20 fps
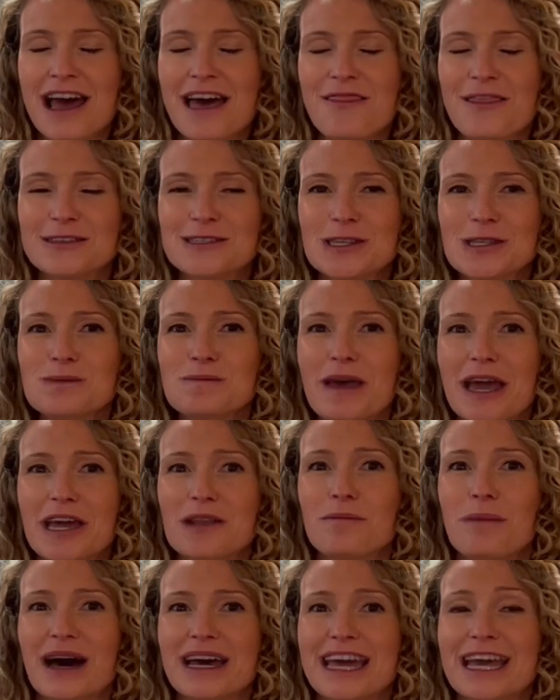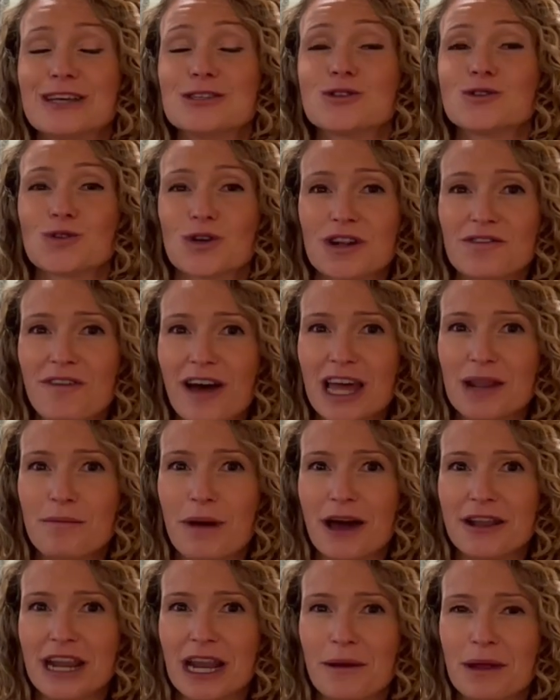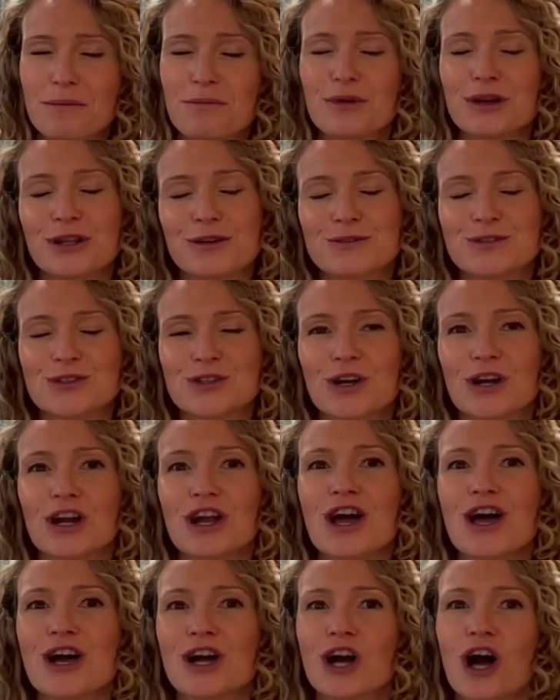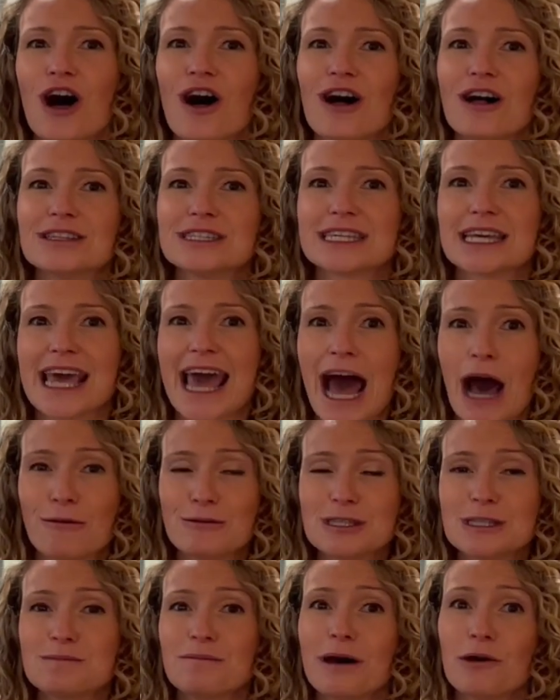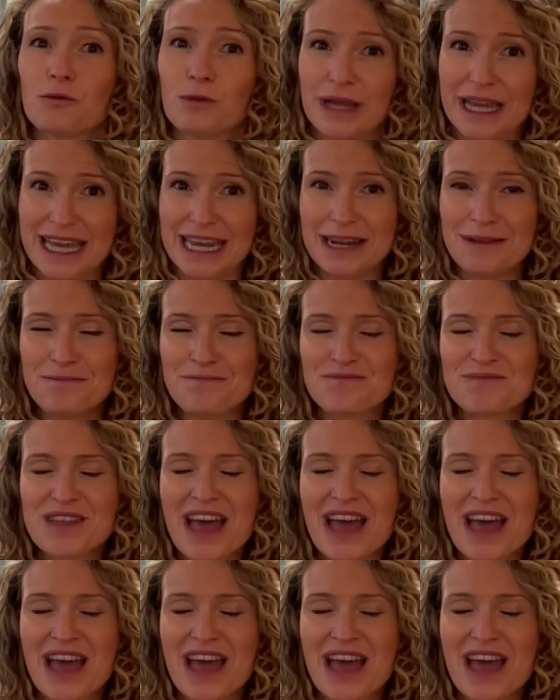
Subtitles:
This is made by a certified biodynamic producer called Caus Marine.